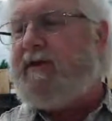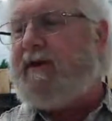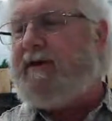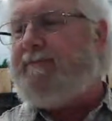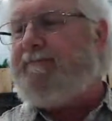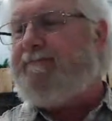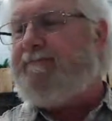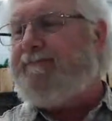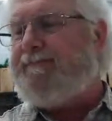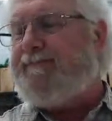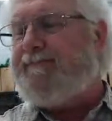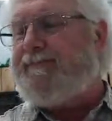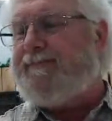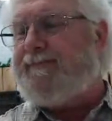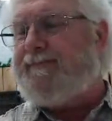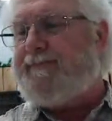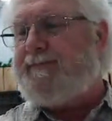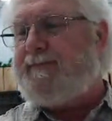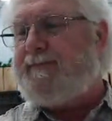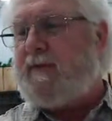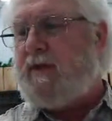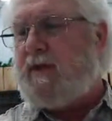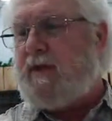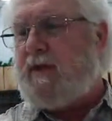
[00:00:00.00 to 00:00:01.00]
them.
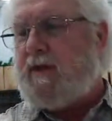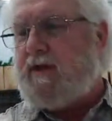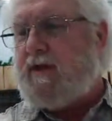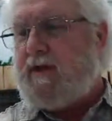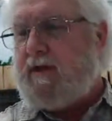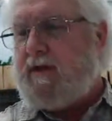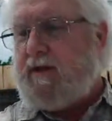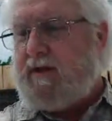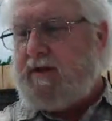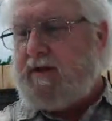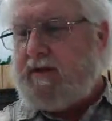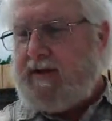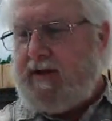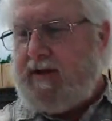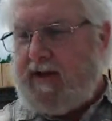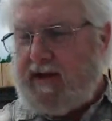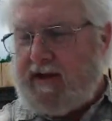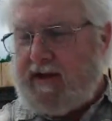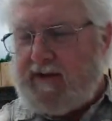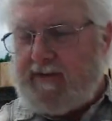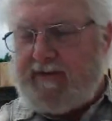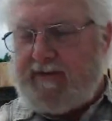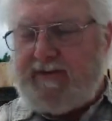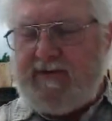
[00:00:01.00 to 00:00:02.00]

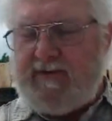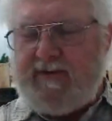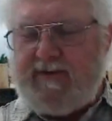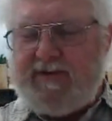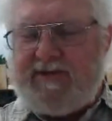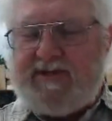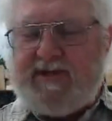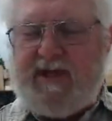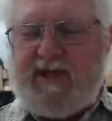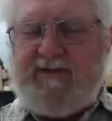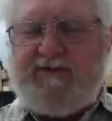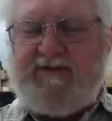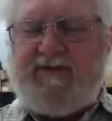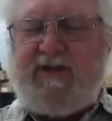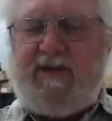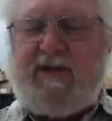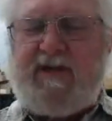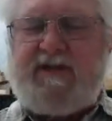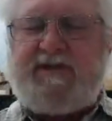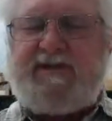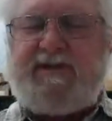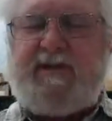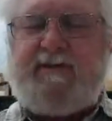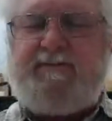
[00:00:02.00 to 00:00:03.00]
Now do the same thing,
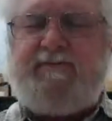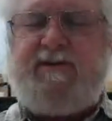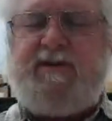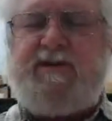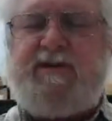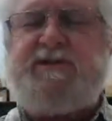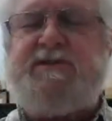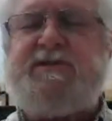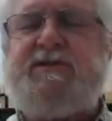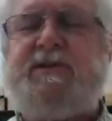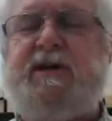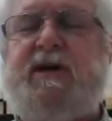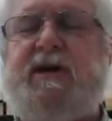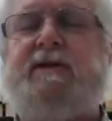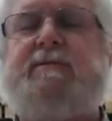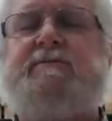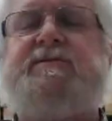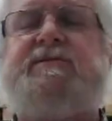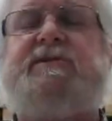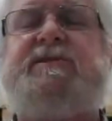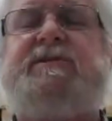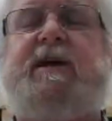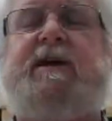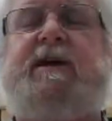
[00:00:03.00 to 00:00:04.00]
except this time
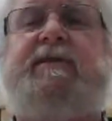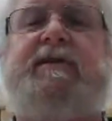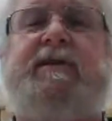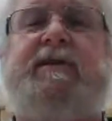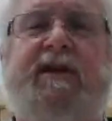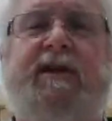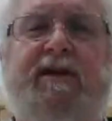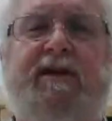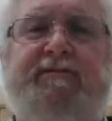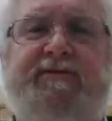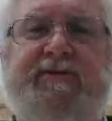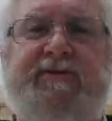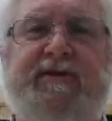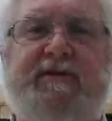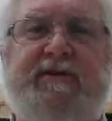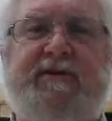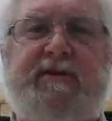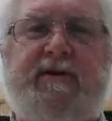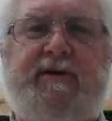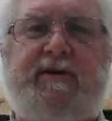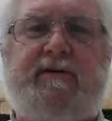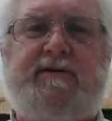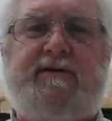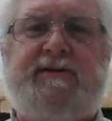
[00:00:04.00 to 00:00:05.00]
say the names of the
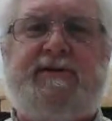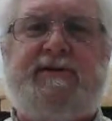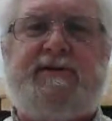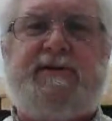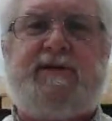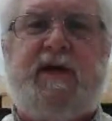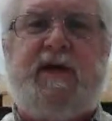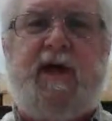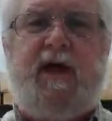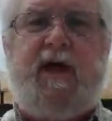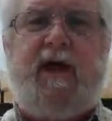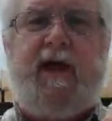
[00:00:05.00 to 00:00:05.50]
notes